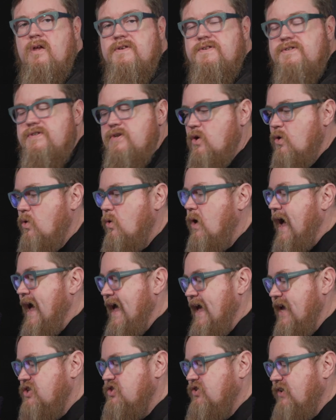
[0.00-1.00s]
So
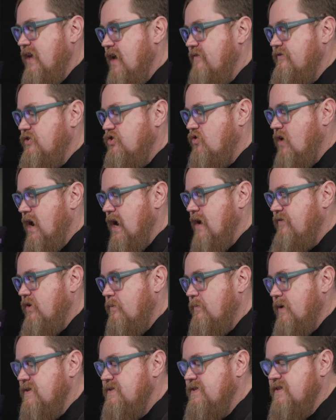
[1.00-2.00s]
I actually have a drive
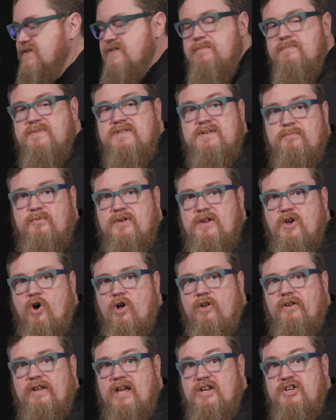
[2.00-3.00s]
on my system simply
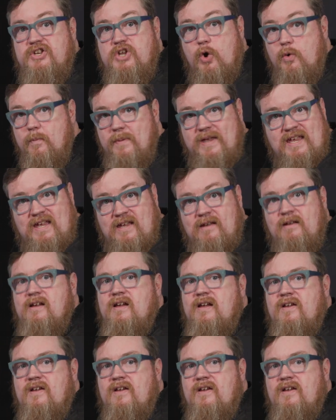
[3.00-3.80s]
called Adobe